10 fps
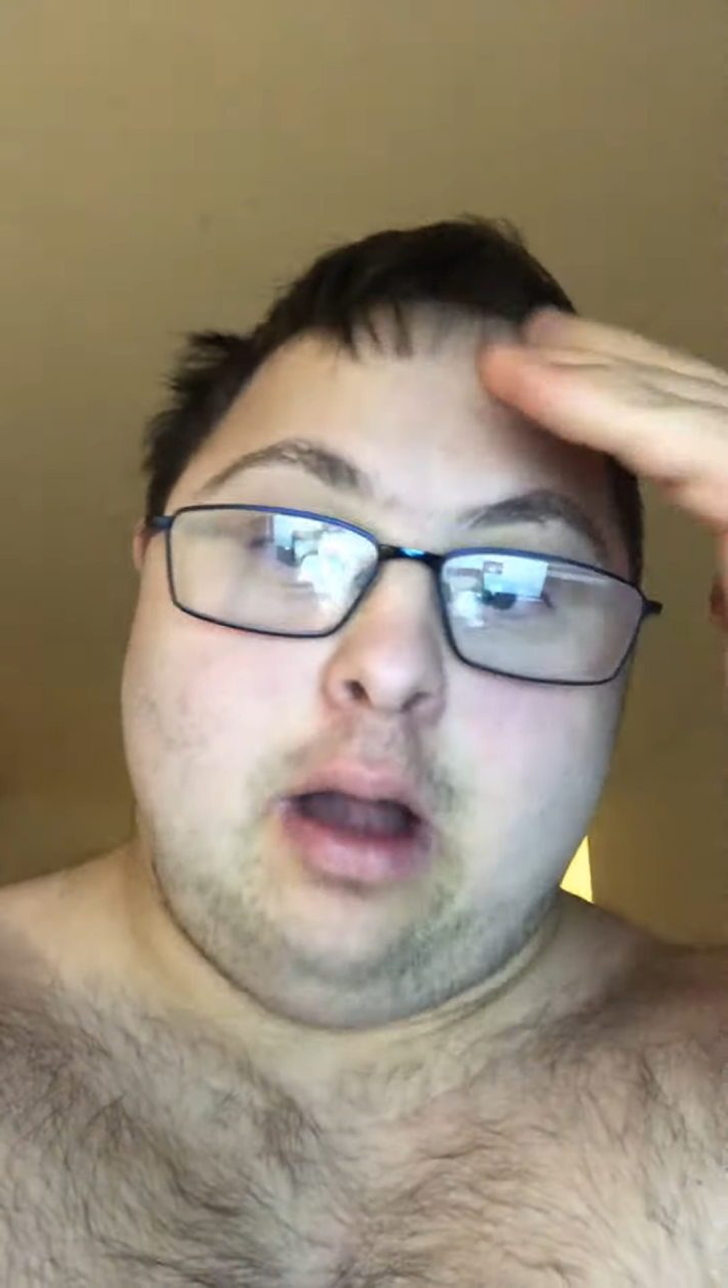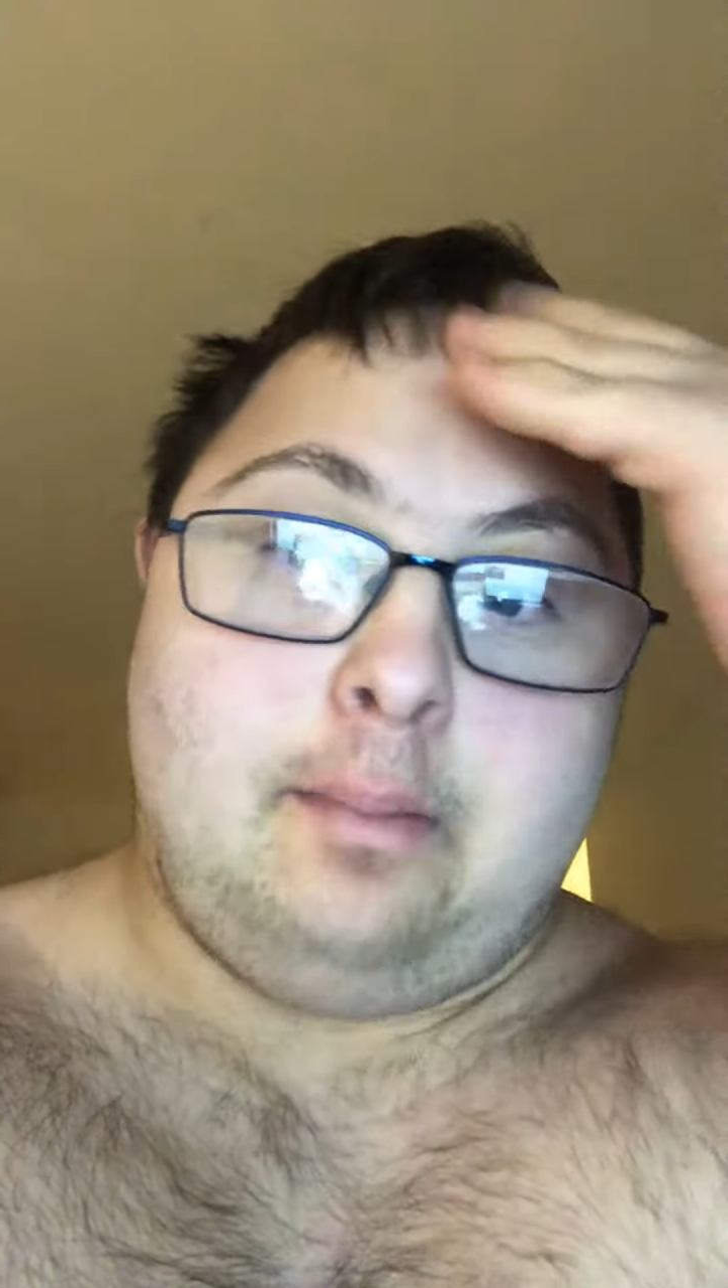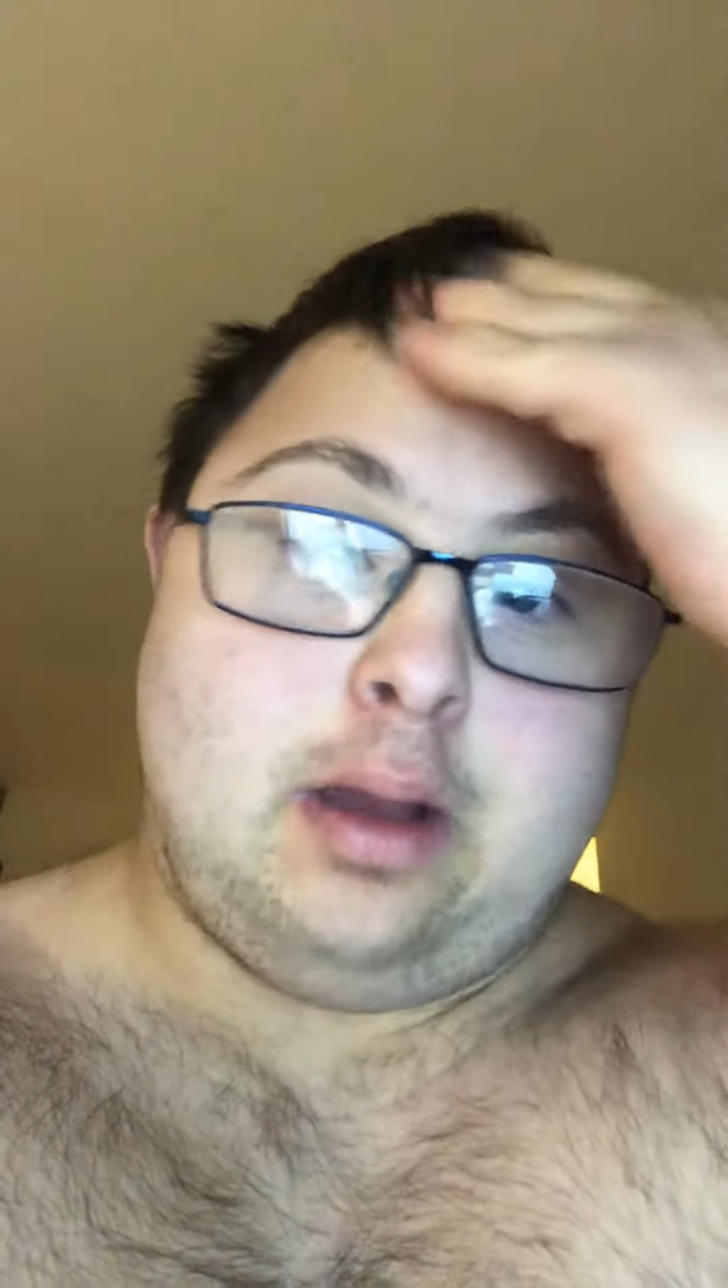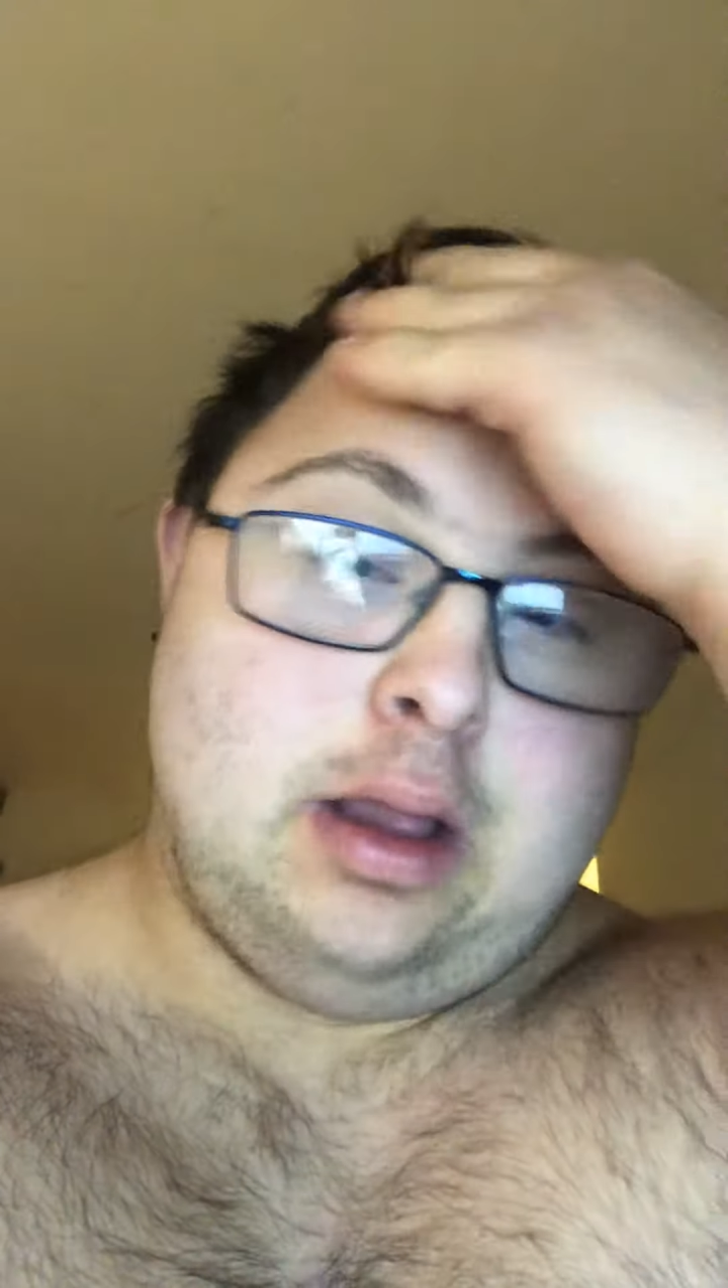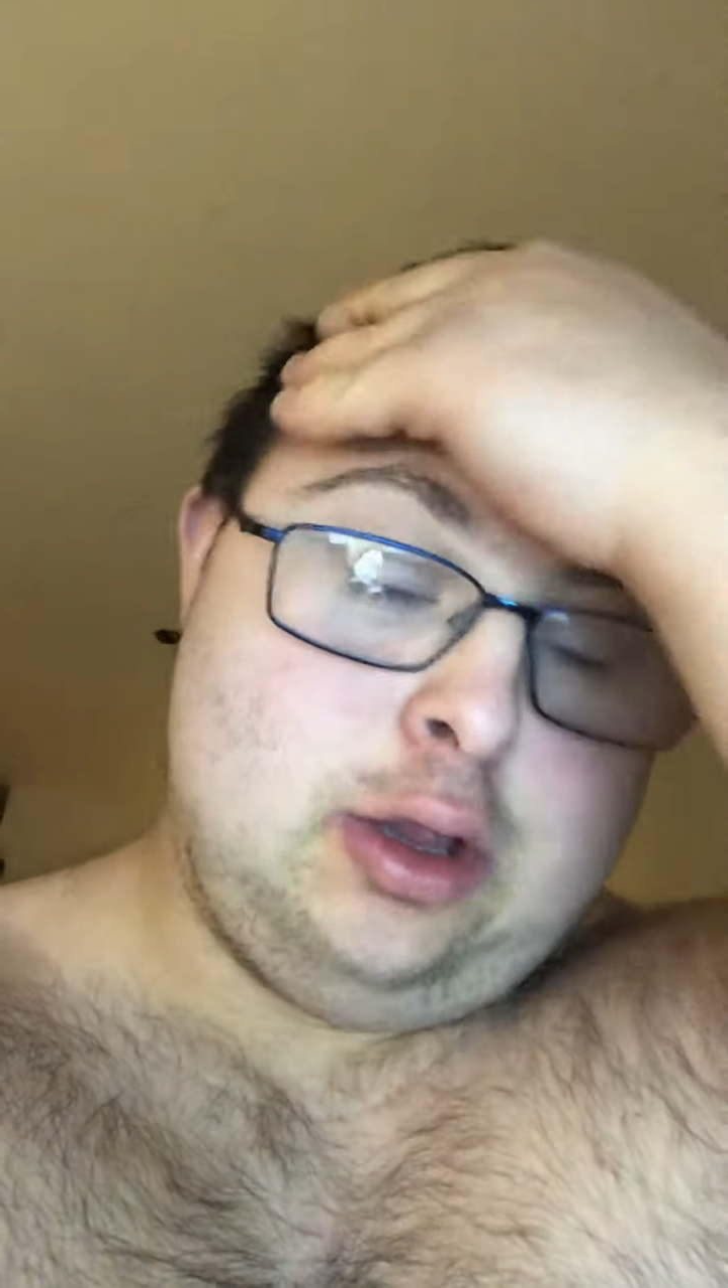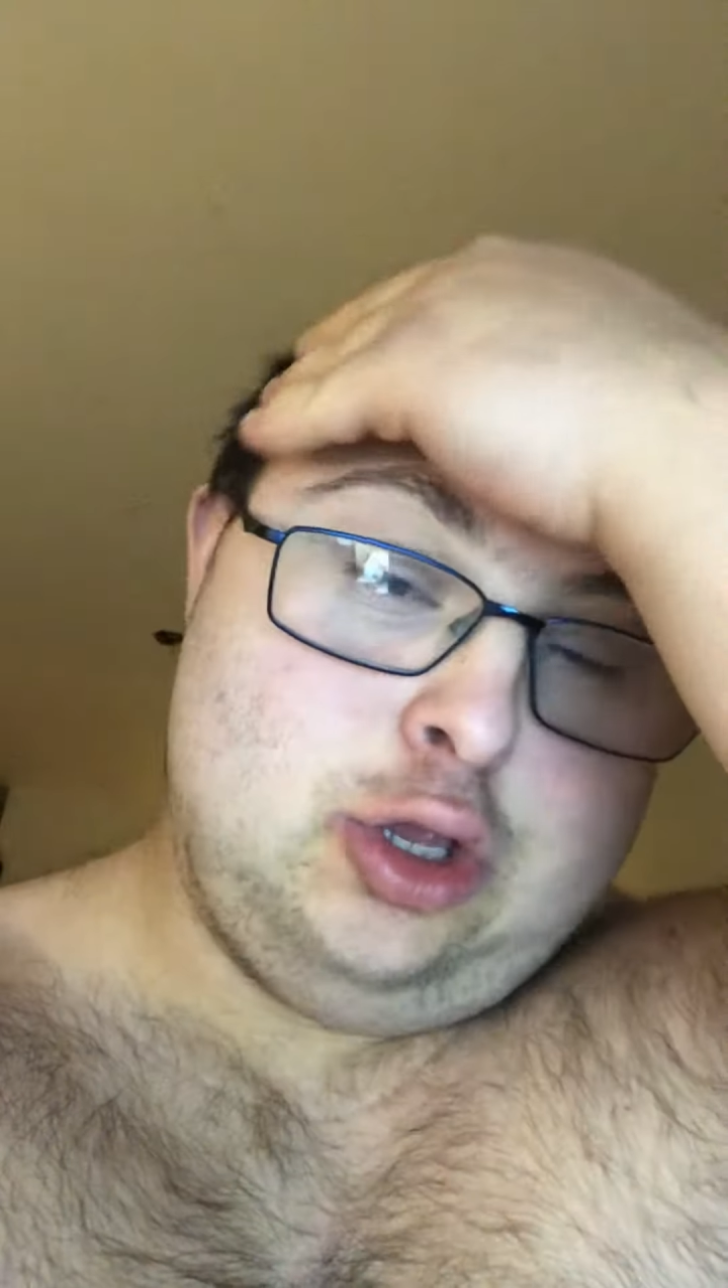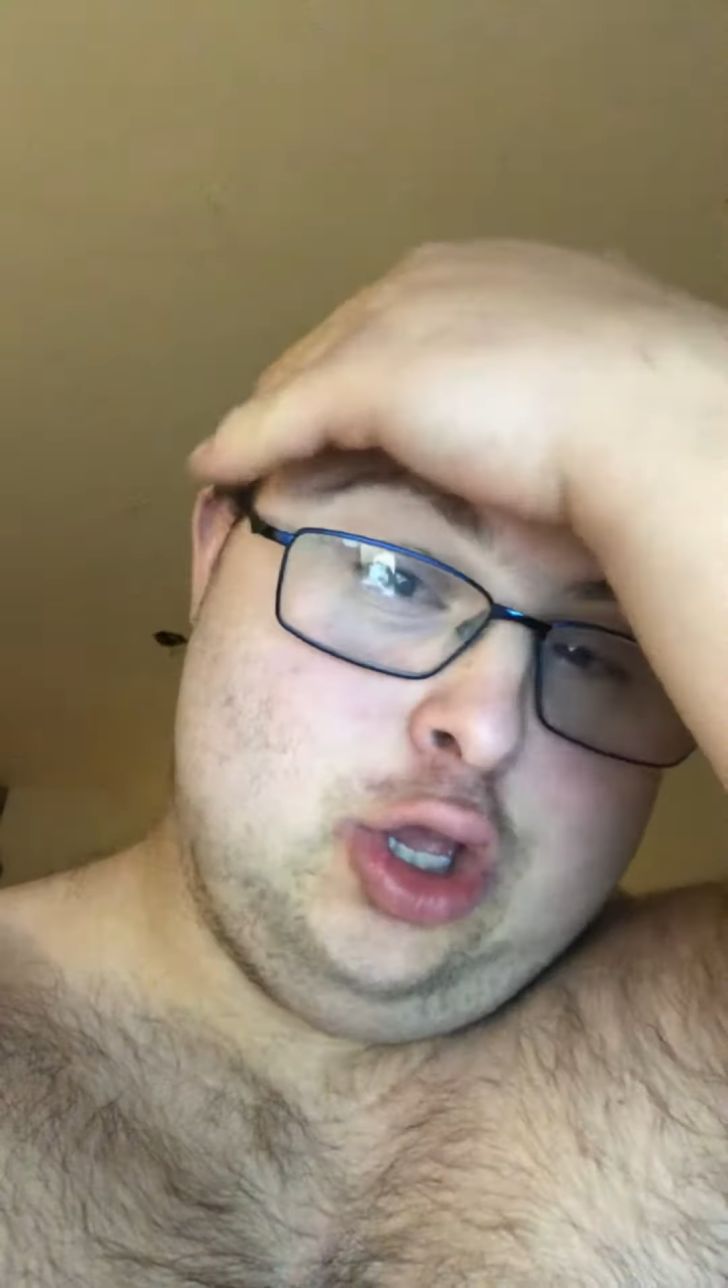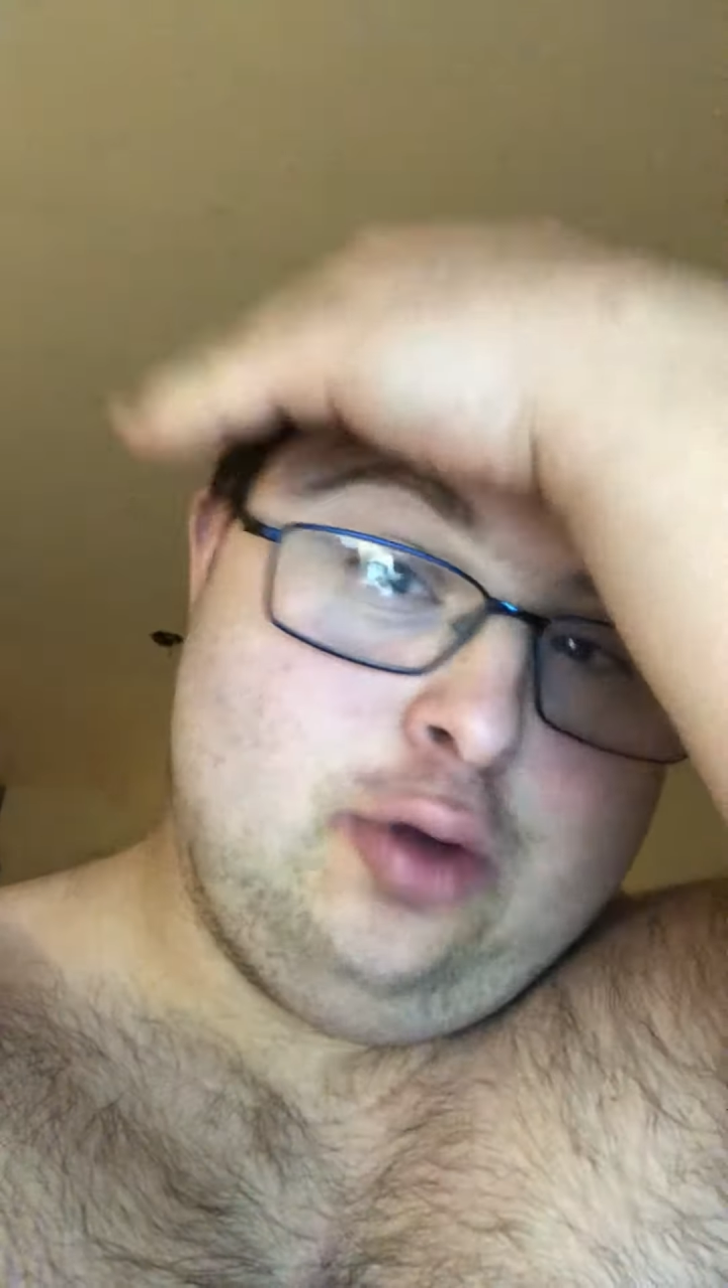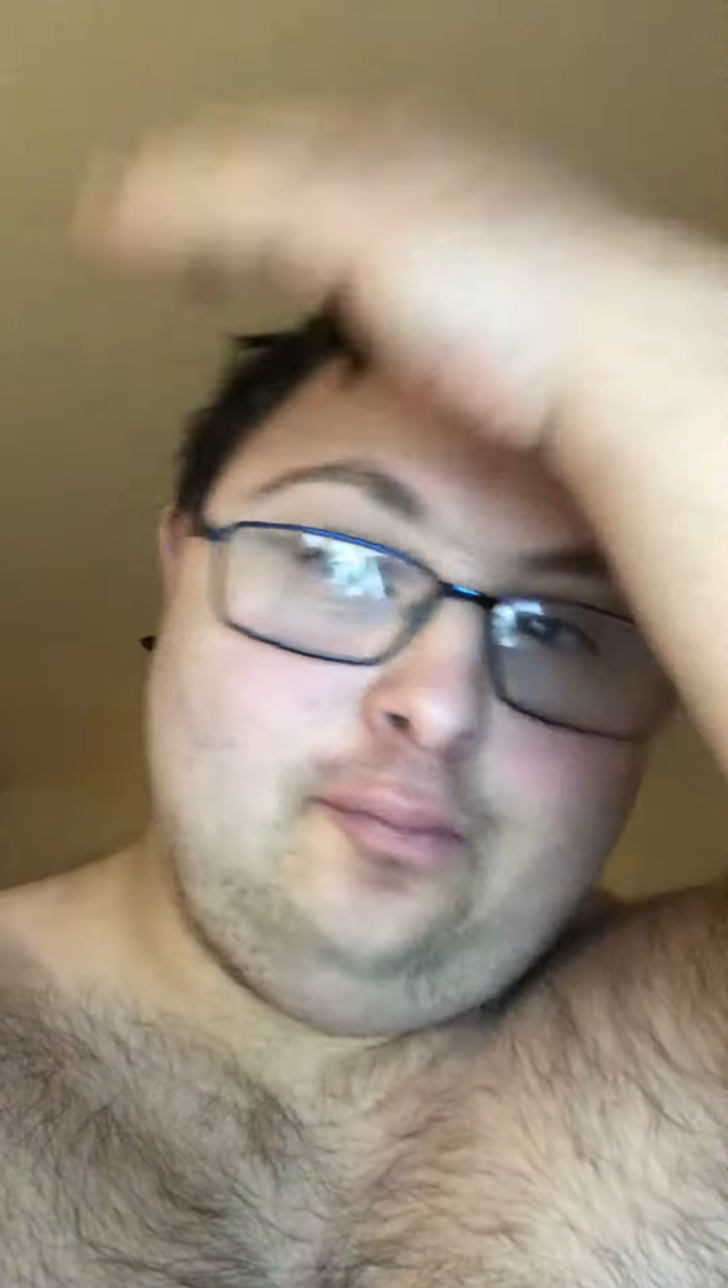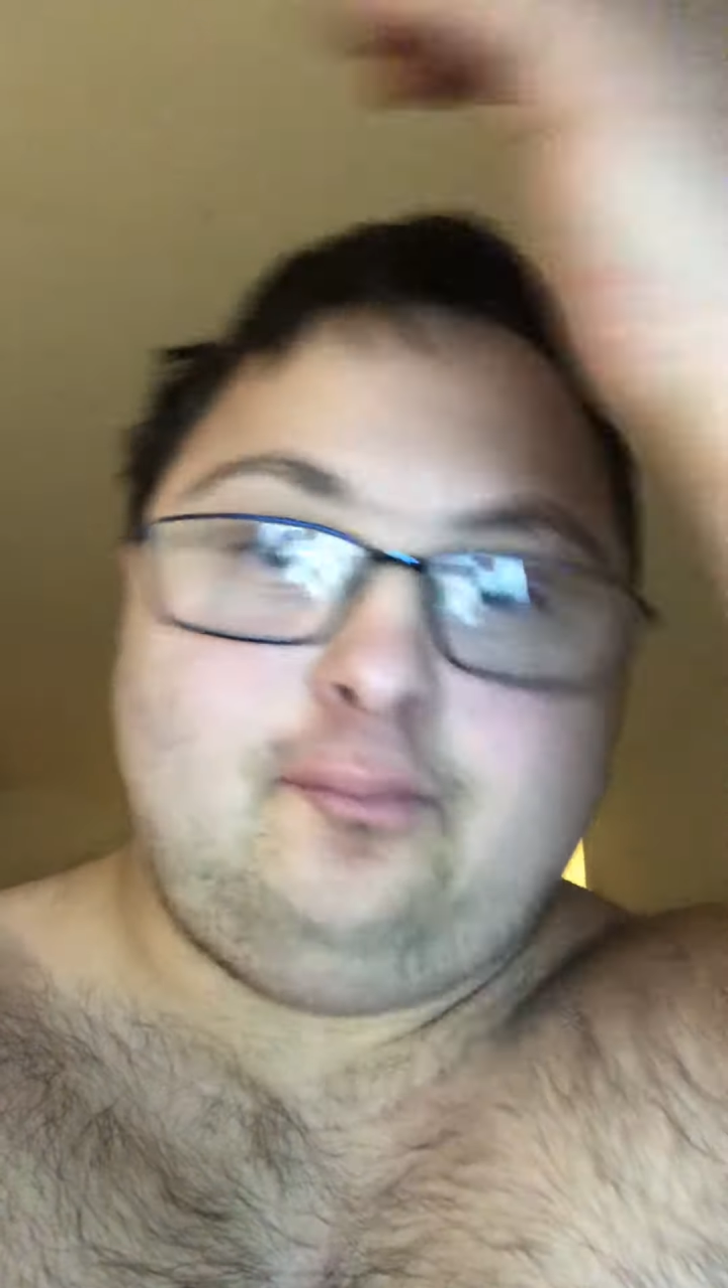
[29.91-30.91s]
I'm going to do